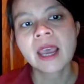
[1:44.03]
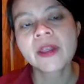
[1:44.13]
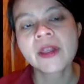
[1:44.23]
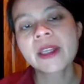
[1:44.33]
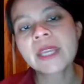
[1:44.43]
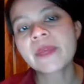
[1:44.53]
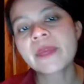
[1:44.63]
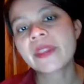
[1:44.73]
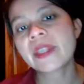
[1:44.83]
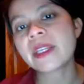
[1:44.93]
The onGet
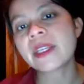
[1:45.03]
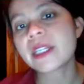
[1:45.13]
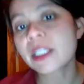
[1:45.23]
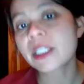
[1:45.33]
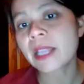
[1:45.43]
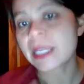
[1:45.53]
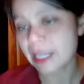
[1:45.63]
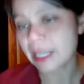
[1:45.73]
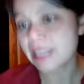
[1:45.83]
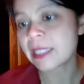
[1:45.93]
method initializes
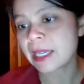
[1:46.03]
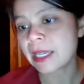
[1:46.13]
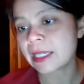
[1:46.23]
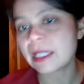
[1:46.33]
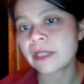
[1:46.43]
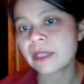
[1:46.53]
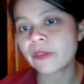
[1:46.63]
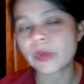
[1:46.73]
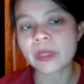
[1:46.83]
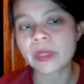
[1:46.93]
any state needed
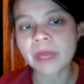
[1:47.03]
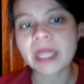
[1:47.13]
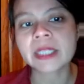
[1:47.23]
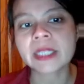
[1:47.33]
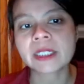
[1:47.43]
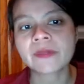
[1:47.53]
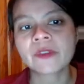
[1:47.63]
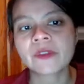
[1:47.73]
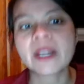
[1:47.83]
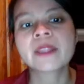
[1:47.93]
for the page, right?